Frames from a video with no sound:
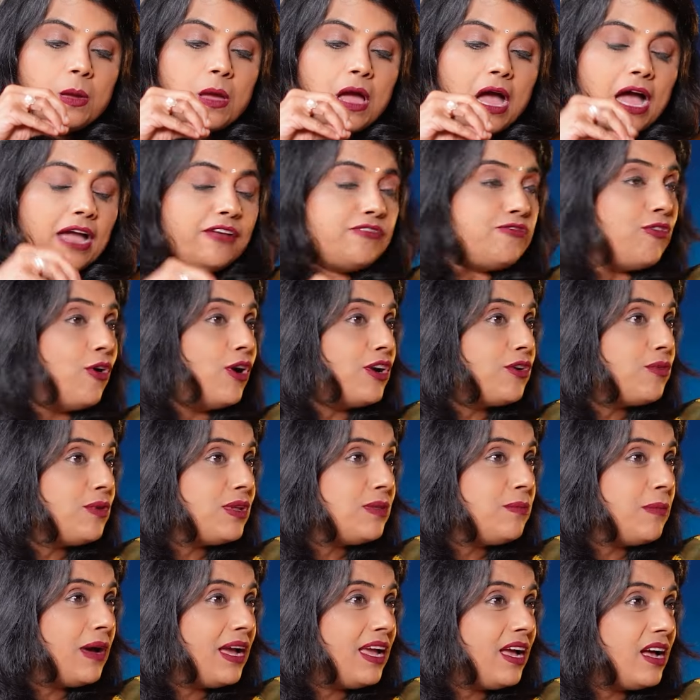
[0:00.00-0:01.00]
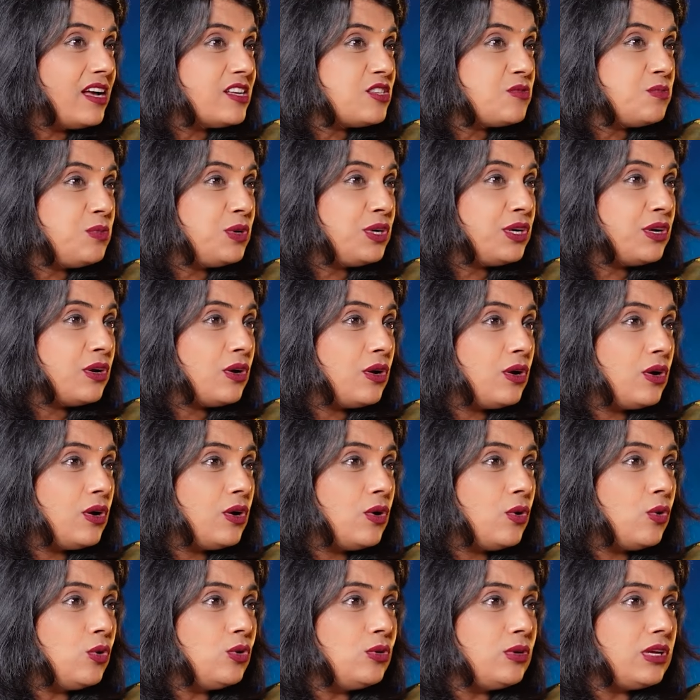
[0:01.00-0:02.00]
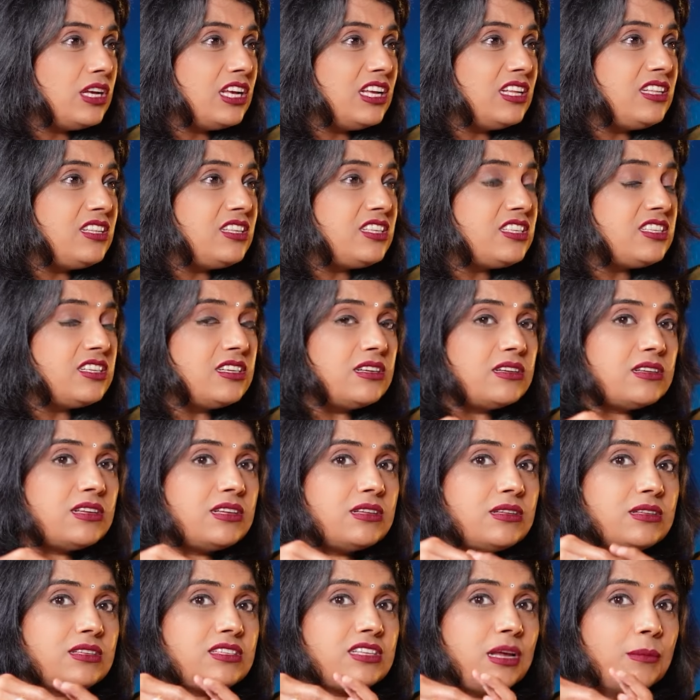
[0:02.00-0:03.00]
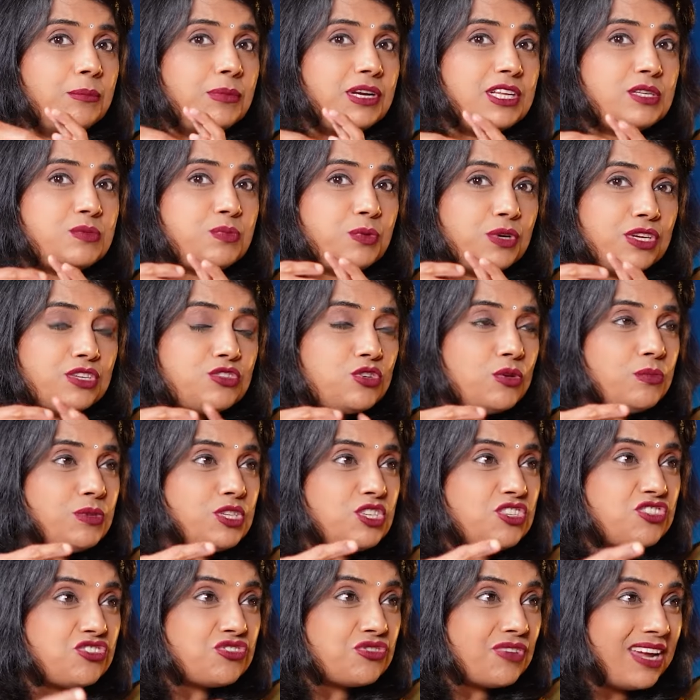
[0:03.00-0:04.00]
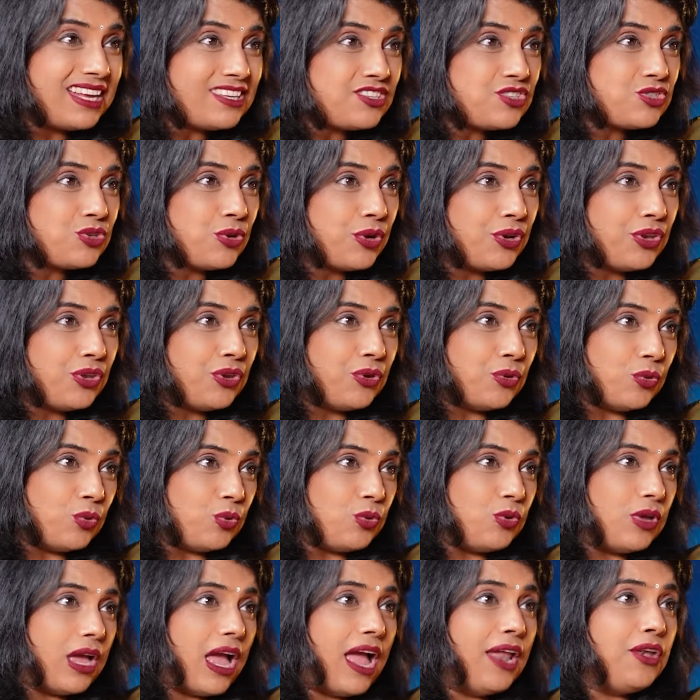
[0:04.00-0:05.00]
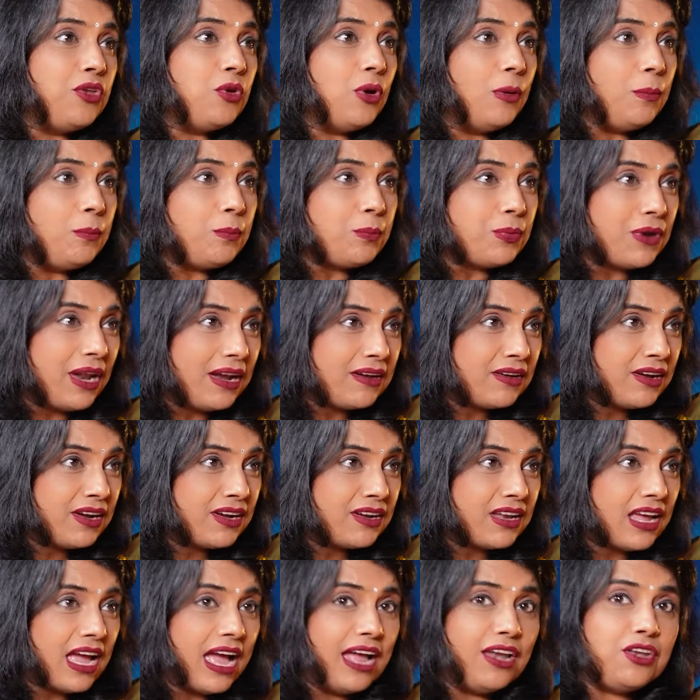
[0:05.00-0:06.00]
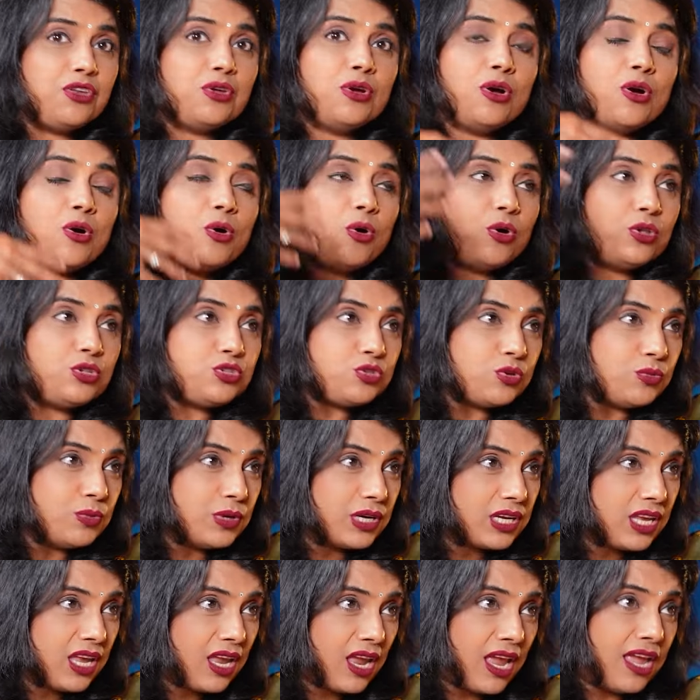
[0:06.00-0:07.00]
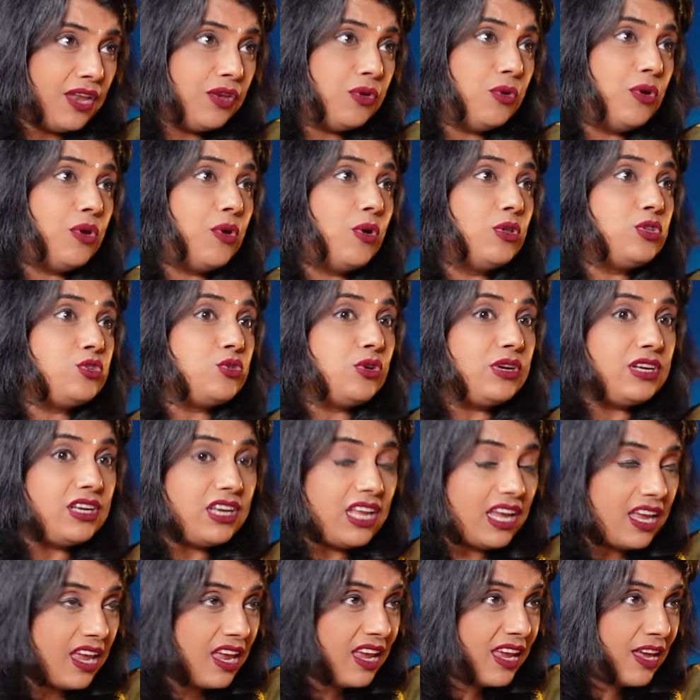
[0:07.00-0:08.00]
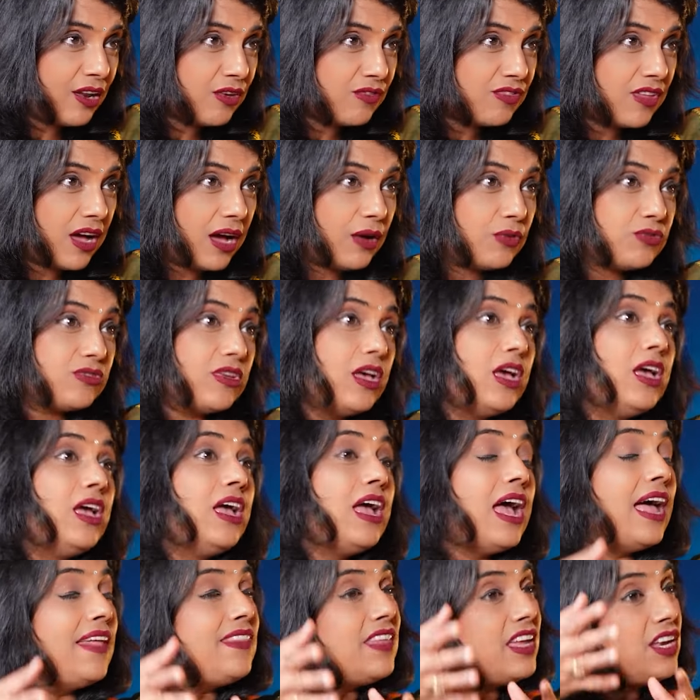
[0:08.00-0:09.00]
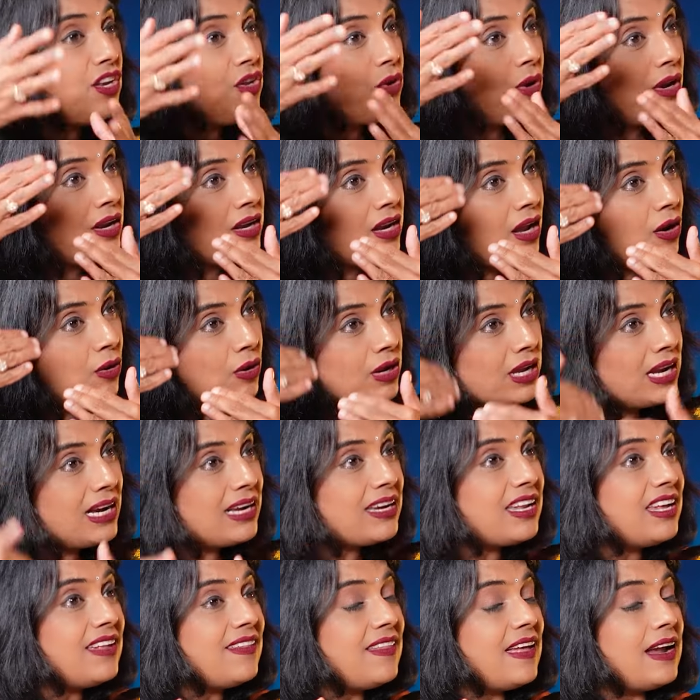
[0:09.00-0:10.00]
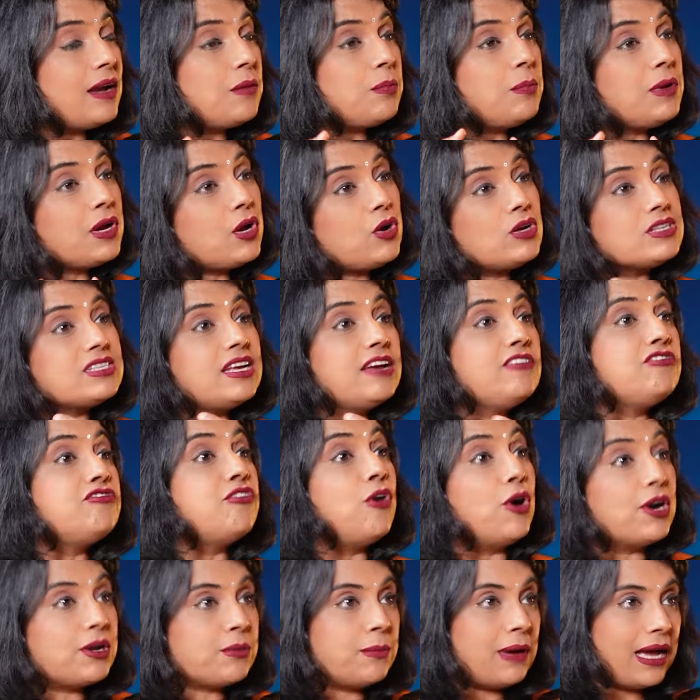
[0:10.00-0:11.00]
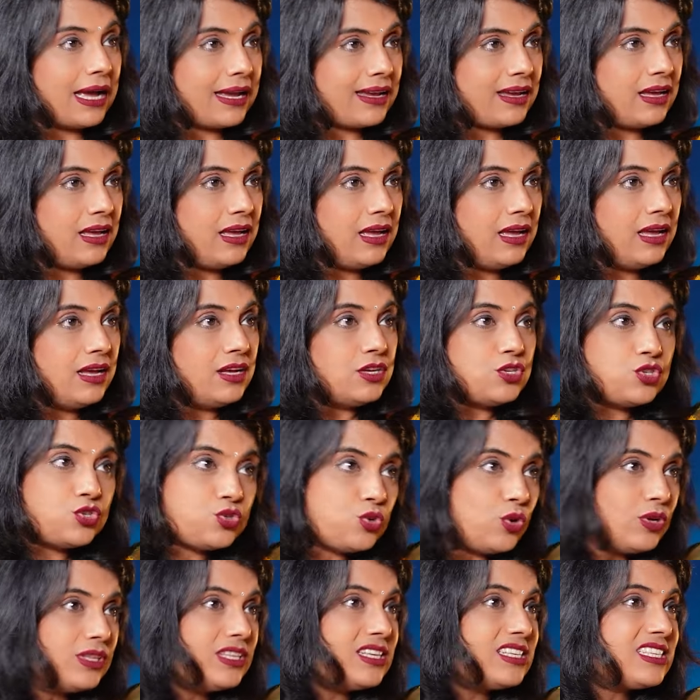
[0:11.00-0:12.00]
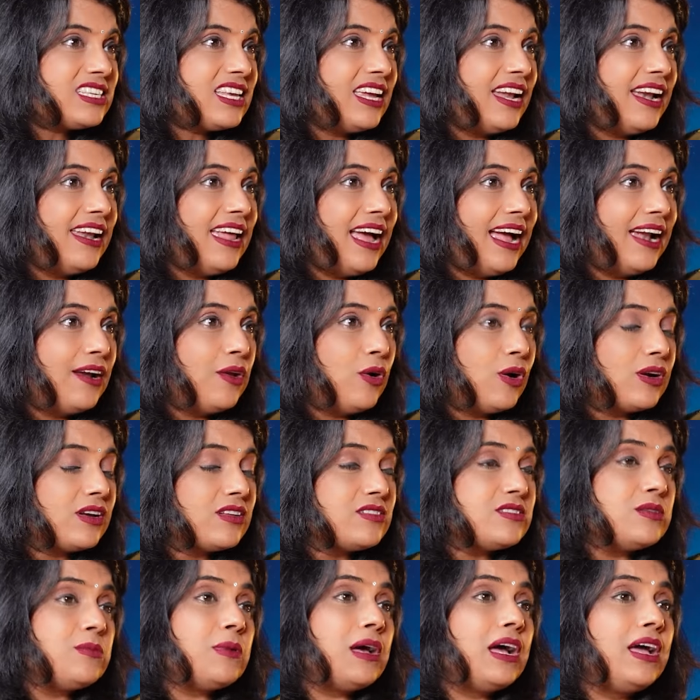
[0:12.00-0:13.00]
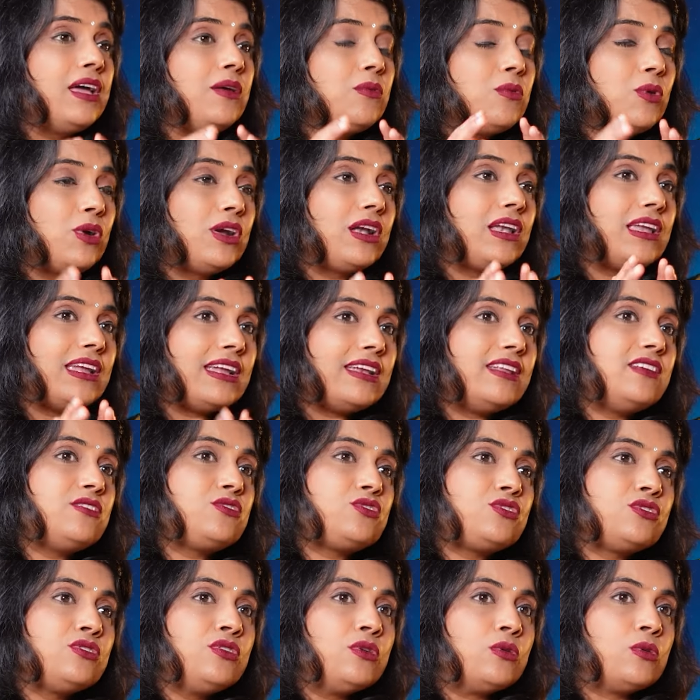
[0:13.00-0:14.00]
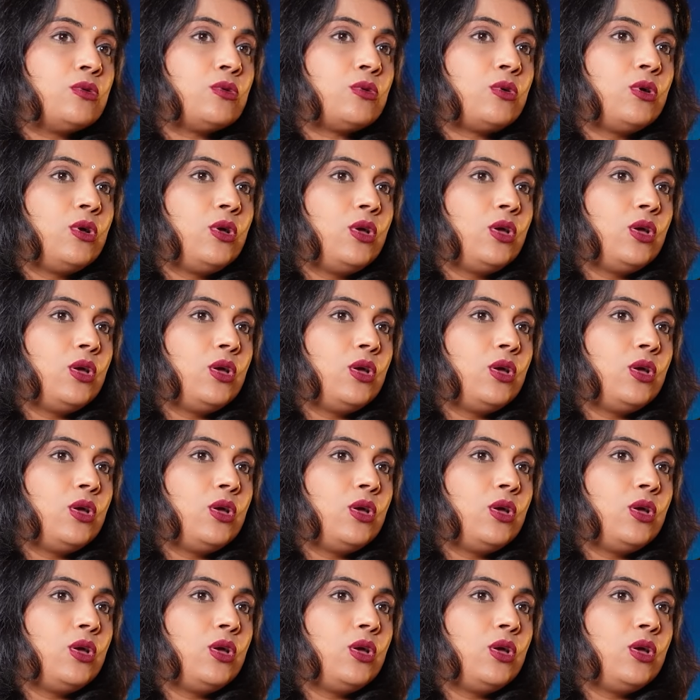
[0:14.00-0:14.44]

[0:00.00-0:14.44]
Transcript: I fought with my husband. Oh, it's somebody's putting so much stress on you. And you're pregnant and you're also working and you're also taking care of the house. And then you're now guilty that because I fought back. So this kid had autism. I want ladies to know